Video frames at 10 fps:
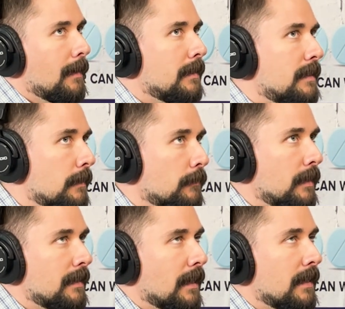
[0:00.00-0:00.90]
A
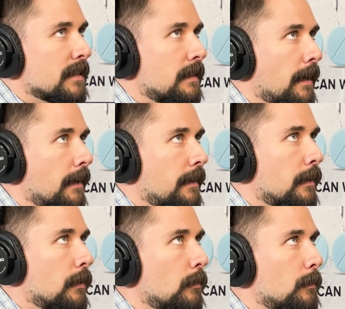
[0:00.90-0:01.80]
different kind of
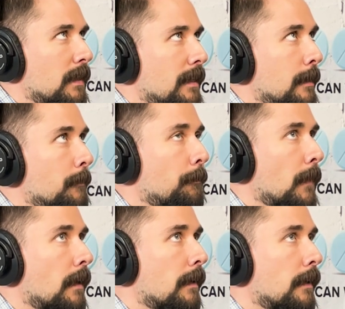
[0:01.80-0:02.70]
scenario would be
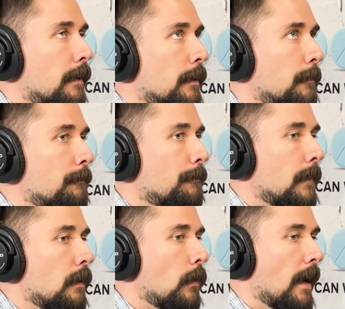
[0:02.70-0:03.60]

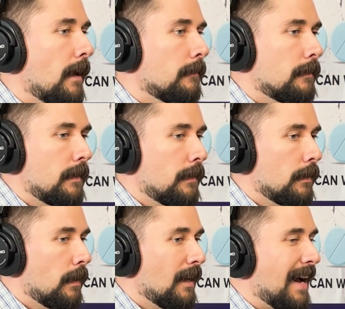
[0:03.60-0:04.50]
you have a
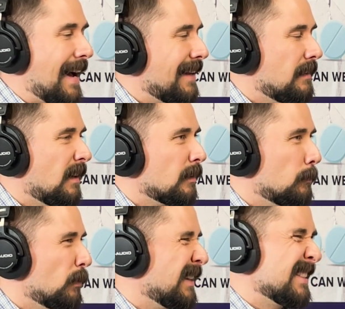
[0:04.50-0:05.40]
high
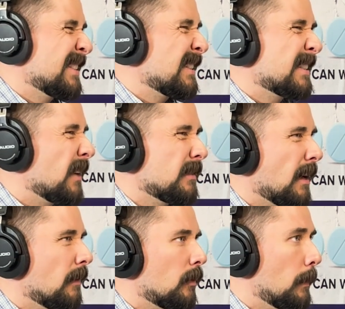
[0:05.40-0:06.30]
deductible, like a
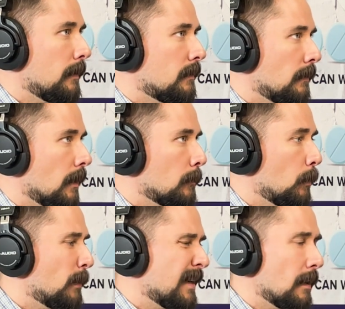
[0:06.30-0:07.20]
$6,000
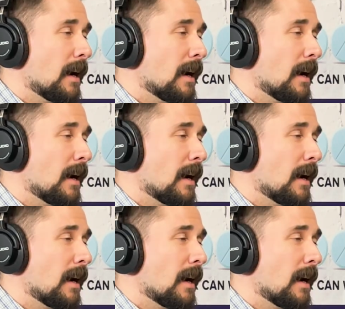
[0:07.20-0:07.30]
deductible, but it